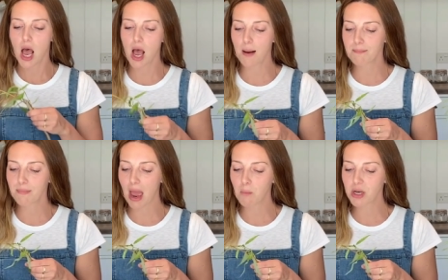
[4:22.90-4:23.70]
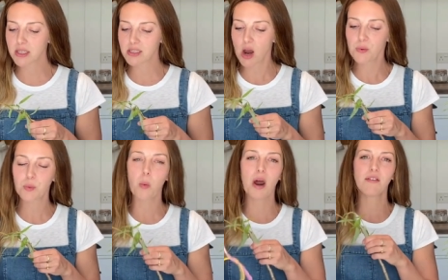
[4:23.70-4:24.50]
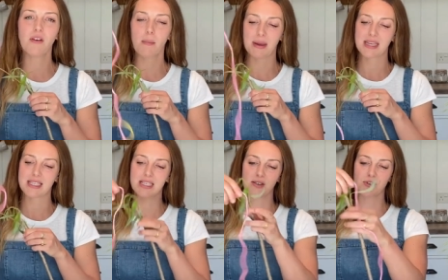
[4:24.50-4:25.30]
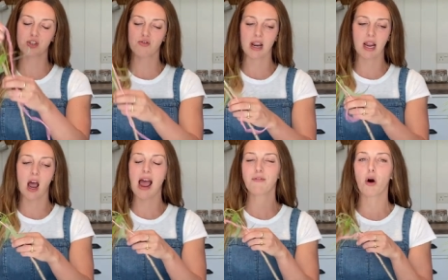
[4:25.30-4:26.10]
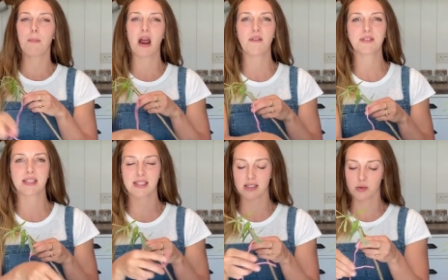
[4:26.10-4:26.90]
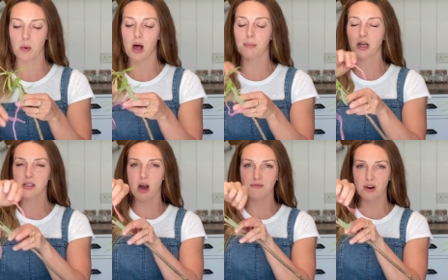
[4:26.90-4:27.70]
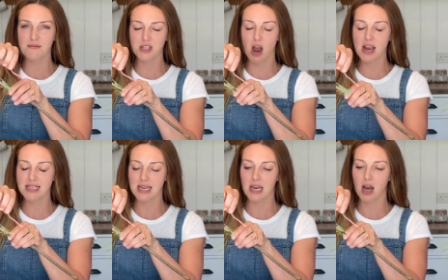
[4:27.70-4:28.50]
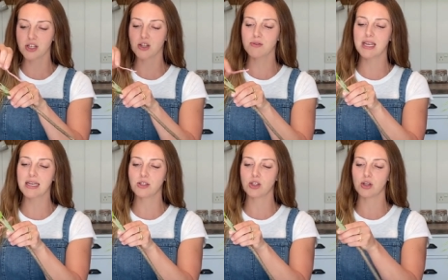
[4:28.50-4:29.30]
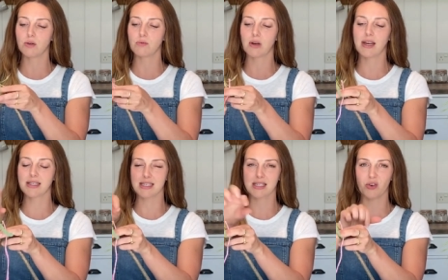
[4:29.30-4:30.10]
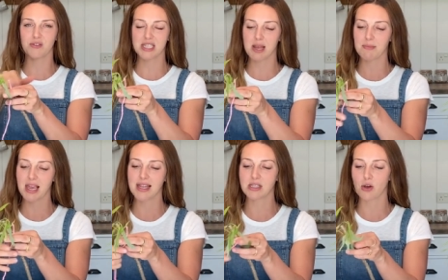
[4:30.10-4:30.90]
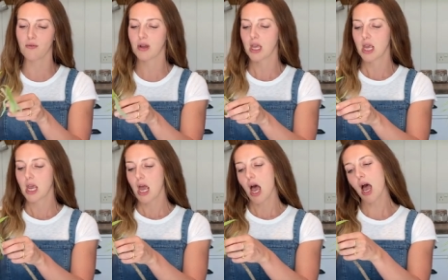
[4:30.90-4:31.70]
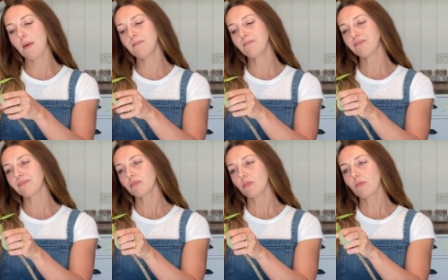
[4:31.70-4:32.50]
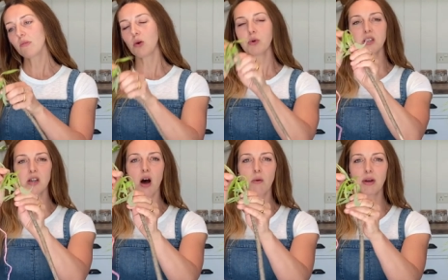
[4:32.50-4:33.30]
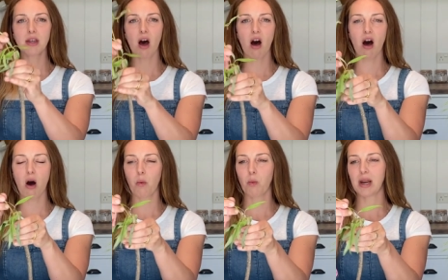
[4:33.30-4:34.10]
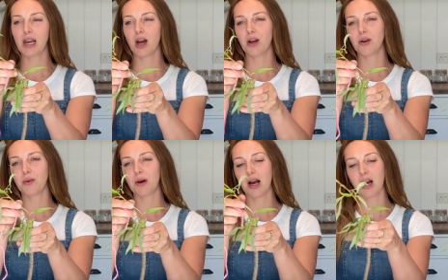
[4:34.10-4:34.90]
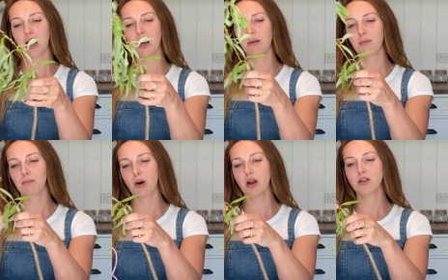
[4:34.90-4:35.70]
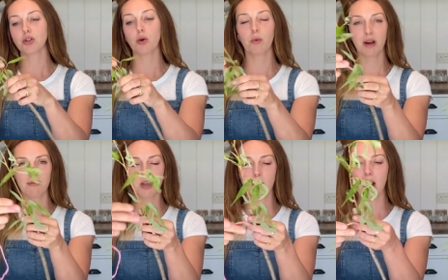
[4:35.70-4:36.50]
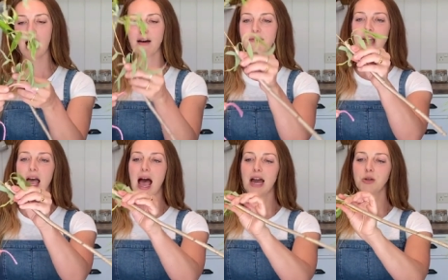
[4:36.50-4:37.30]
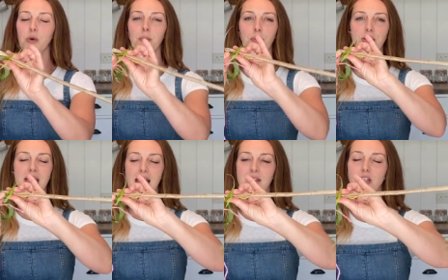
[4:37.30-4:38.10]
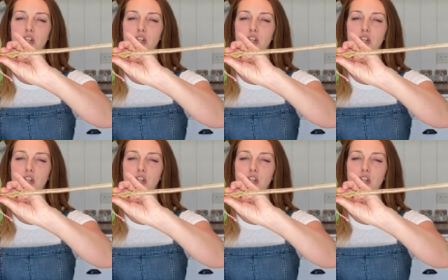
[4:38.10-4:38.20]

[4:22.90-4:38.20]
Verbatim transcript: Um, and we're going to start with one of our pieces of string. I have got a pair of scissors as well because after I've tied it, I do tend to like to sort of snip the ends off. Um, we'll start with our willow uh, branch or whatever you have, and you want to put it at the